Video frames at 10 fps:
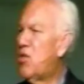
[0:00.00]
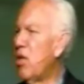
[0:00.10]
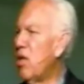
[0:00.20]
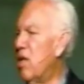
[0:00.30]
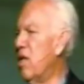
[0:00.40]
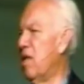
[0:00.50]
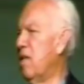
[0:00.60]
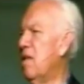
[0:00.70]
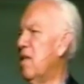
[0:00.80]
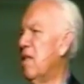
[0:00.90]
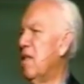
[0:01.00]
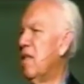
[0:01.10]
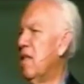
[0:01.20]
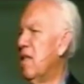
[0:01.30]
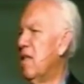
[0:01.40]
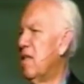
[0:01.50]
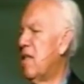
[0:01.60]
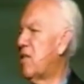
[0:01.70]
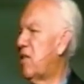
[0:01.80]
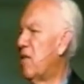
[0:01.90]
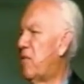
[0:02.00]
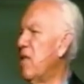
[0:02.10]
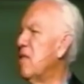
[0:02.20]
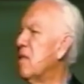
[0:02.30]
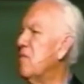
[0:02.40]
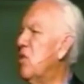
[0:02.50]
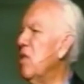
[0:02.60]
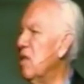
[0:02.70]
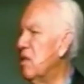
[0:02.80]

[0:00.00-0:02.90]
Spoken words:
to learn the sufferings of Jesus."